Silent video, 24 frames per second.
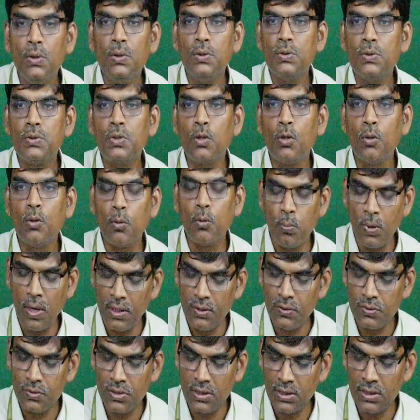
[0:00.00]
So
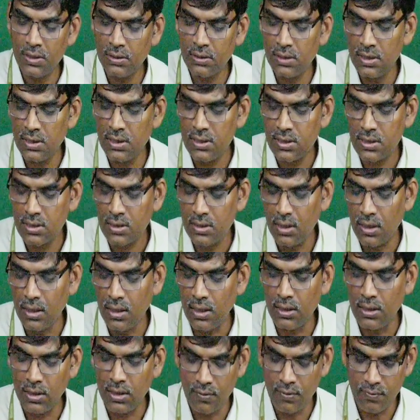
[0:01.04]
by using these
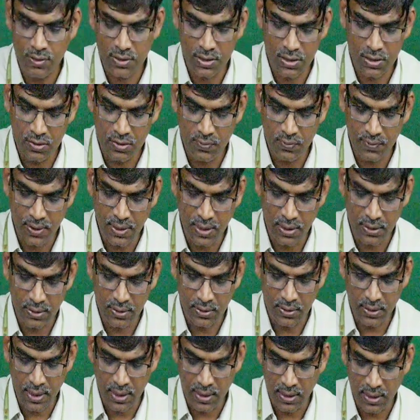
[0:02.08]
equations, you
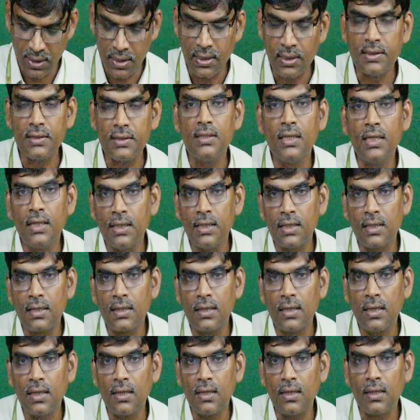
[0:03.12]
can analyze the
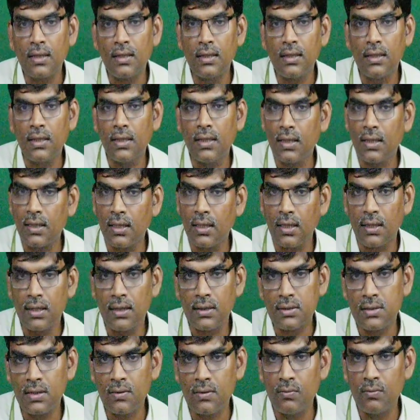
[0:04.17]
internal
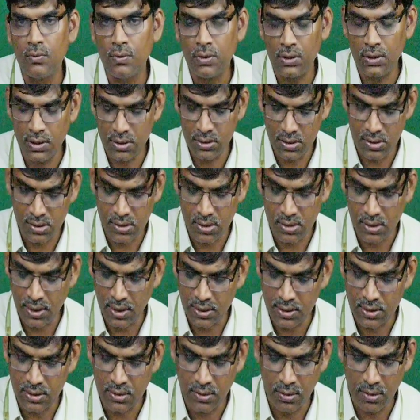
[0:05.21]
currents and voltages and
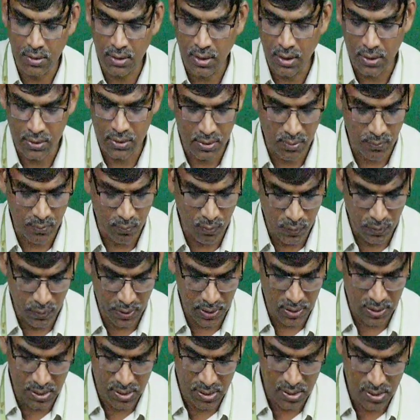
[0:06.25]
external currents and
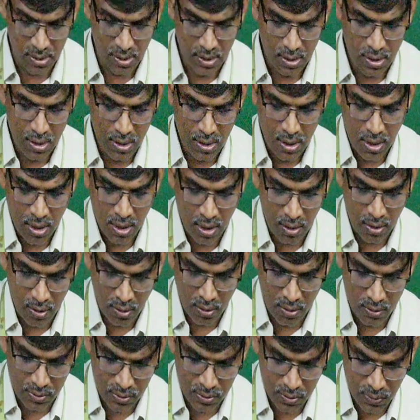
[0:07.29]
voltages. And
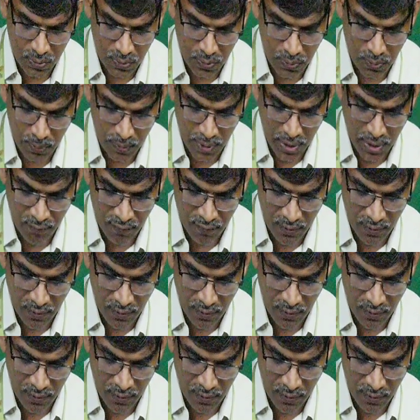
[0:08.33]
also we are